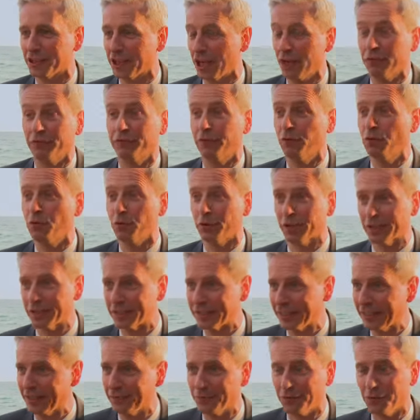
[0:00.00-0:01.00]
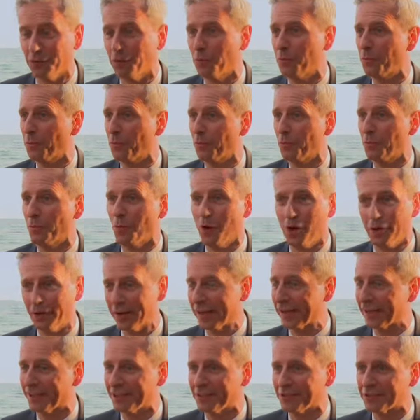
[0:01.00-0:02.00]
go forward if you're
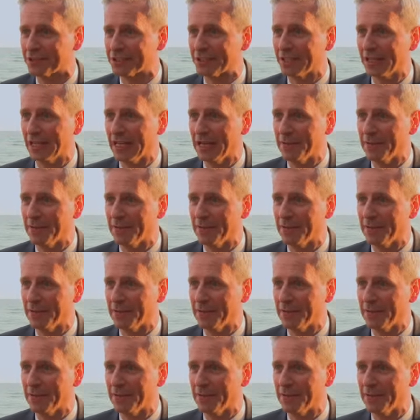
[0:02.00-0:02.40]
worrying constantly